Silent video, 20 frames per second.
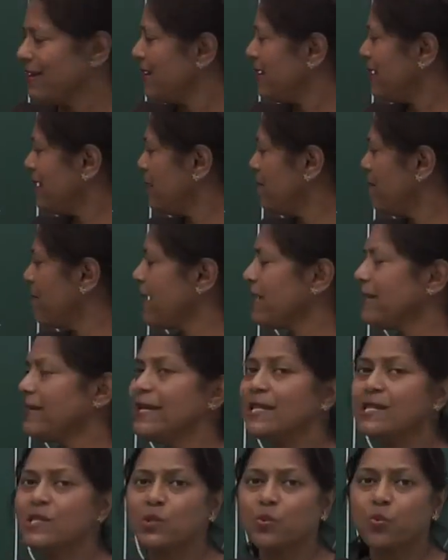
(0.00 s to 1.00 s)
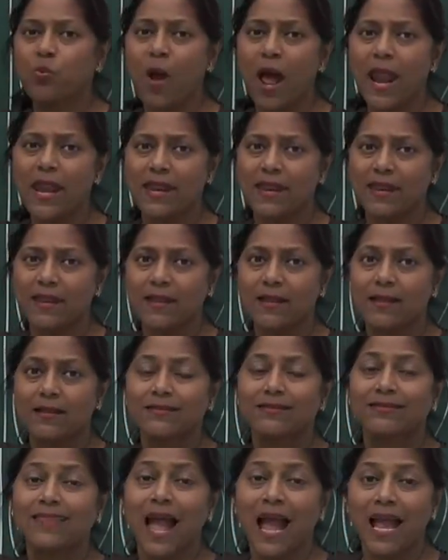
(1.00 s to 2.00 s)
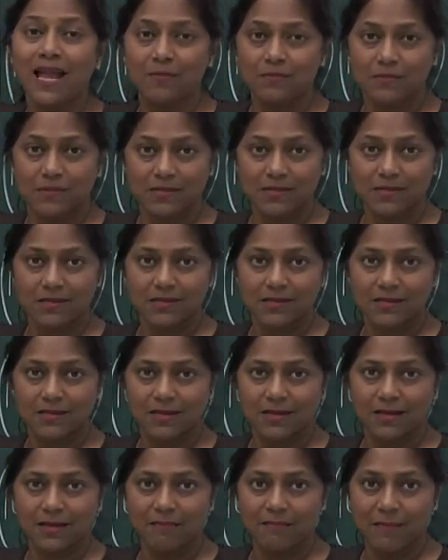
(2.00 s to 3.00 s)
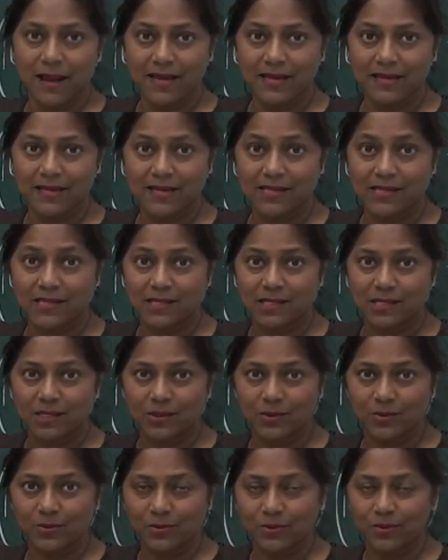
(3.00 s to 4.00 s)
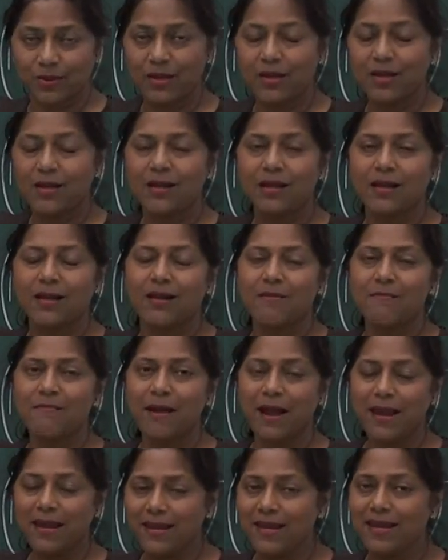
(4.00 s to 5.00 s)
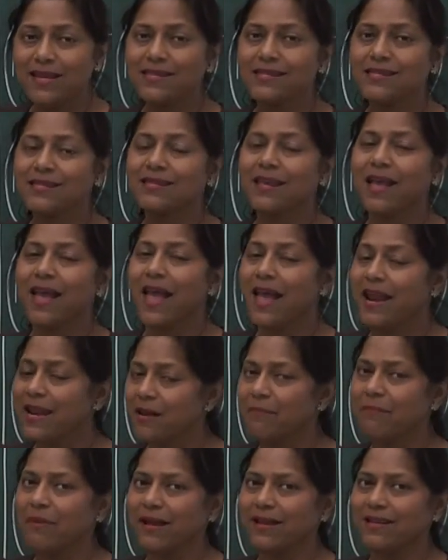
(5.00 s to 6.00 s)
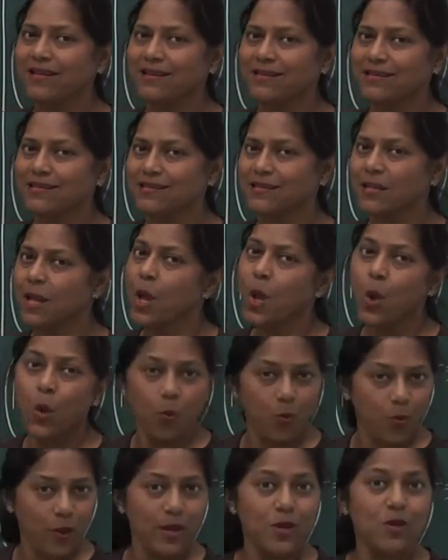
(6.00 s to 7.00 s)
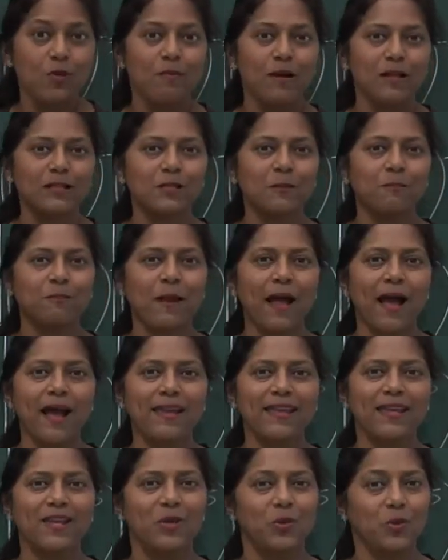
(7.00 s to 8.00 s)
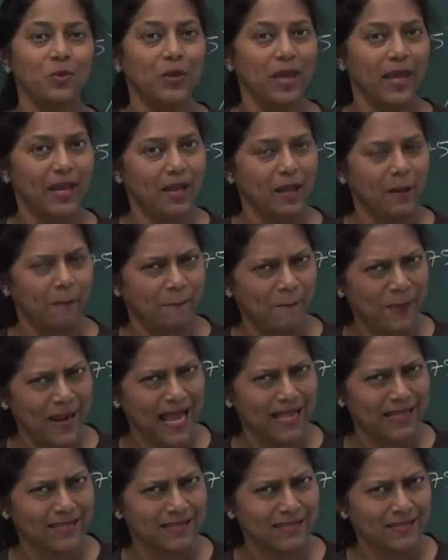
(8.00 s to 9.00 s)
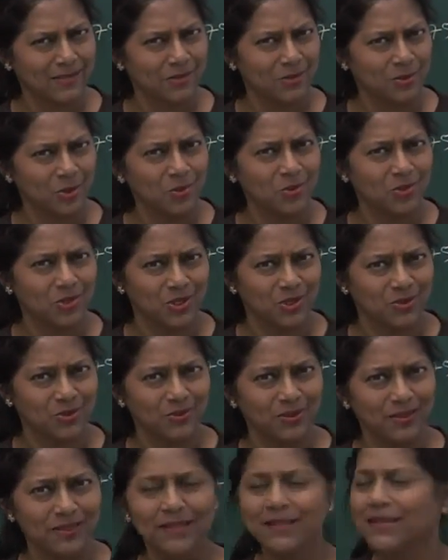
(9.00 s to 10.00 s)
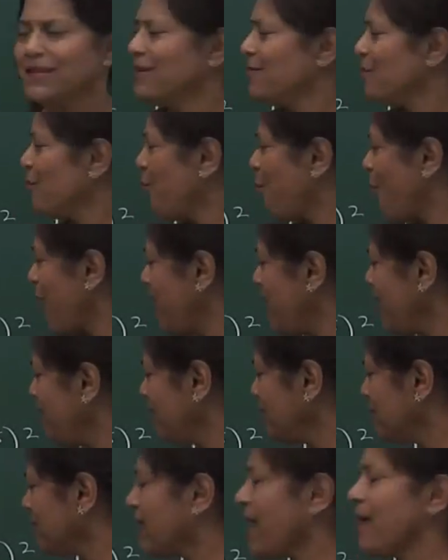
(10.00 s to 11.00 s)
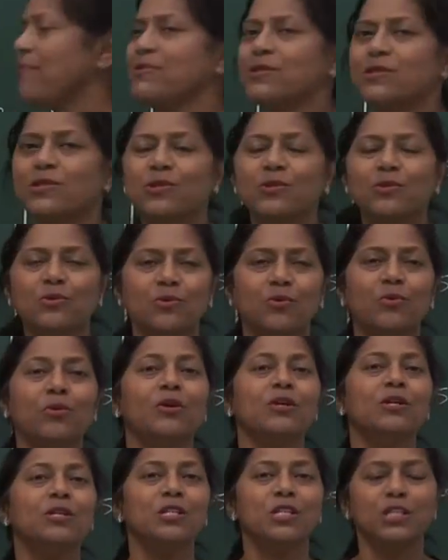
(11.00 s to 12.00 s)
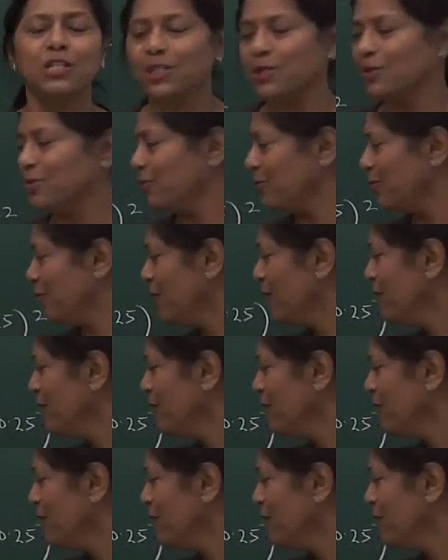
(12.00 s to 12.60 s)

A minus 1 times a minus 2. A minus and a minus. When you multiply, you get a plus, don't you? 1 times 2, 2.